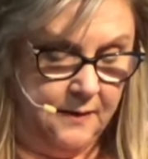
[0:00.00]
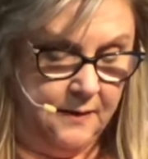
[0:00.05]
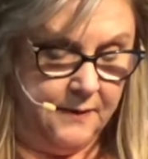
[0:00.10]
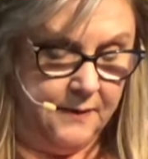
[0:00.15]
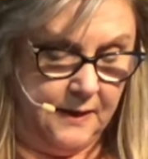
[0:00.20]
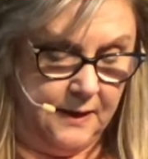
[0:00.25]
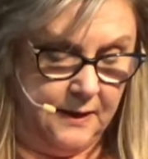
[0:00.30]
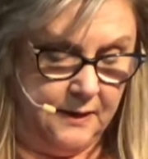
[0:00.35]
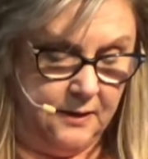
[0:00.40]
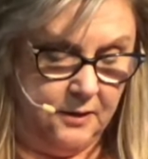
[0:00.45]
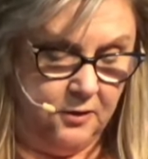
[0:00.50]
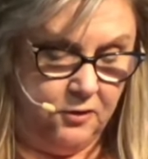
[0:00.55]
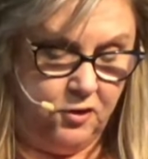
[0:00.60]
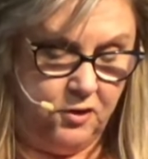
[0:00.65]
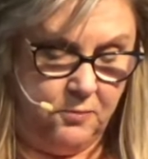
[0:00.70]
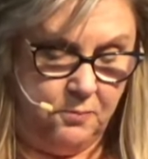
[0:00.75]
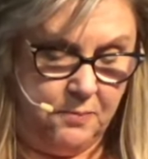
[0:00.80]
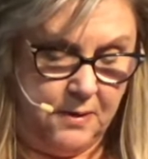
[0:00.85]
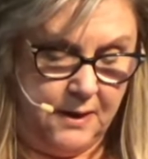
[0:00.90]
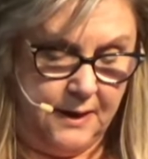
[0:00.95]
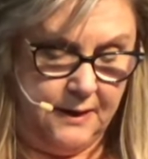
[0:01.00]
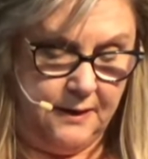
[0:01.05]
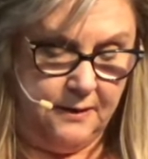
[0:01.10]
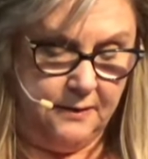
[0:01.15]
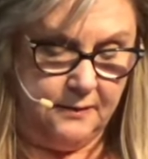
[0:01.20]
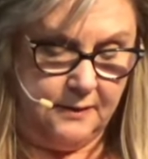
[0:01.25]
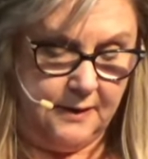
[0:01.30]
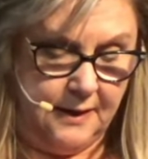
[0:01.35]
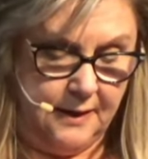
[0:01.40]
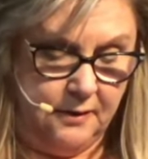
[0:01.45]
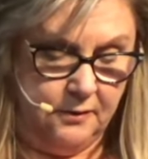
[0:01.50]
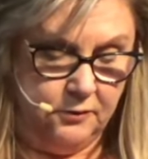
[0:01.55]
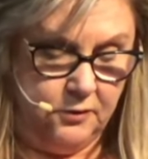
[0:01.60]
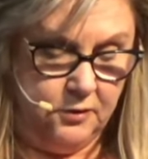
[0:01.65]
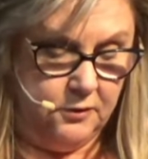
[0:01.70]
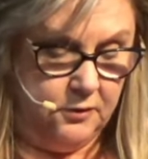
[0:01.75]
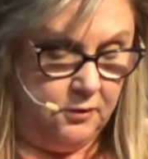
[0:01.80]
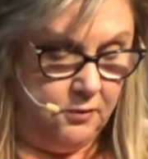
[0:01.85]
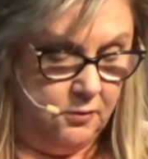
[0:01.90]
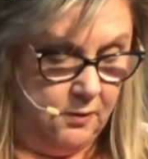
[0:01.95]
Then she made it down
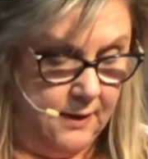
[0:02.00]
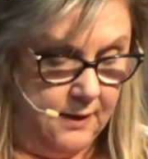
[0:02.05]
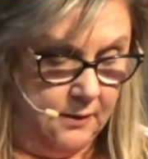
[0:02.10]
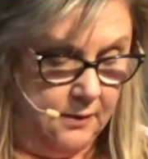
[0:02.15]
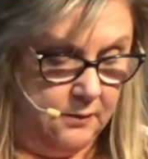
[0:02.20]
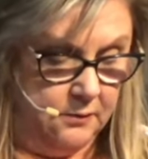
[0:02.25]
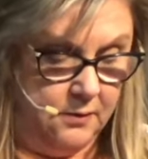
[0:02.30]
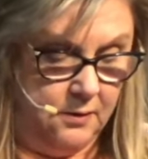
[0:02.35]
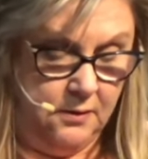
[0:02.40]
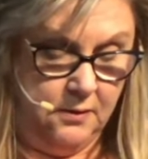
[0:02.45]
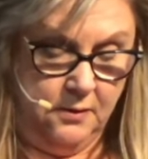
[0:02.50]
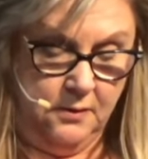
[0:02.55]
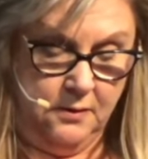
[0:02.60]
to the ground.